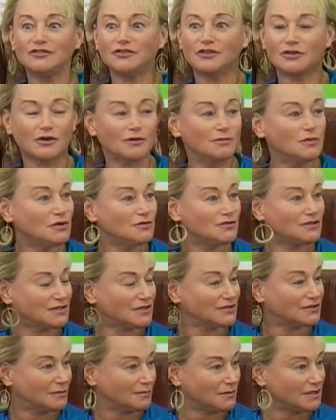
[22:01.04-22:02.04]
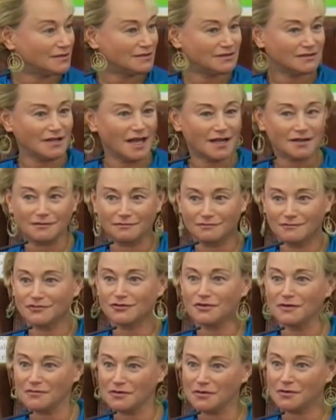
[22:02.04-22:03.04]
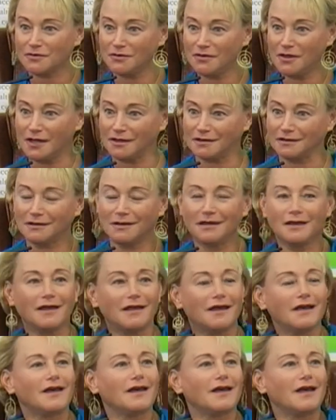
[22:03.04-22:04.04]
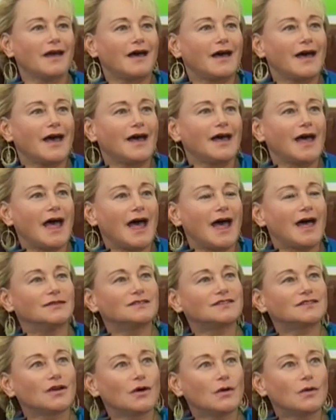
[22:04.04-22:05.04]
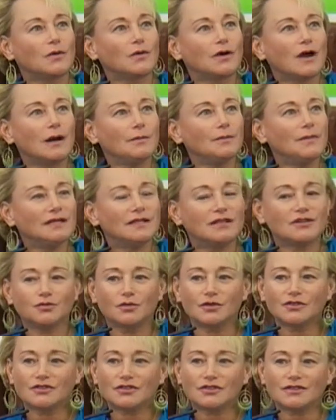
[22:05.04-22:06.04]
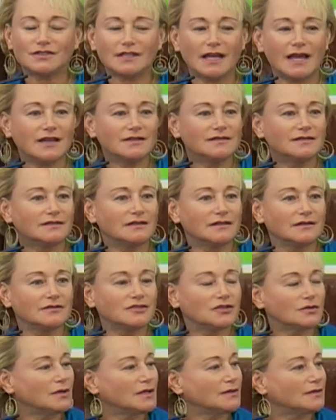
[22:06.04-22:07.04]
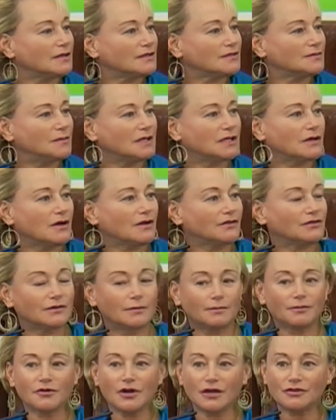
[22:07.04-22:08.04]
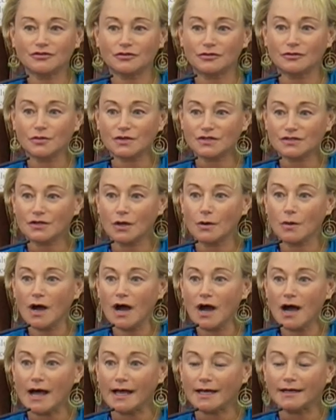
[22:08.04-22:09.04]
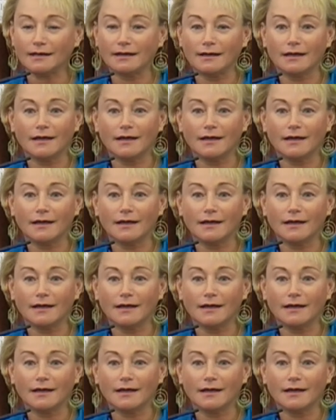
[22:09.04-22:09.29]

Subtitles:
their immune system. This is not a trivial thing. And so companies were just exiting doing this because the pressure was so high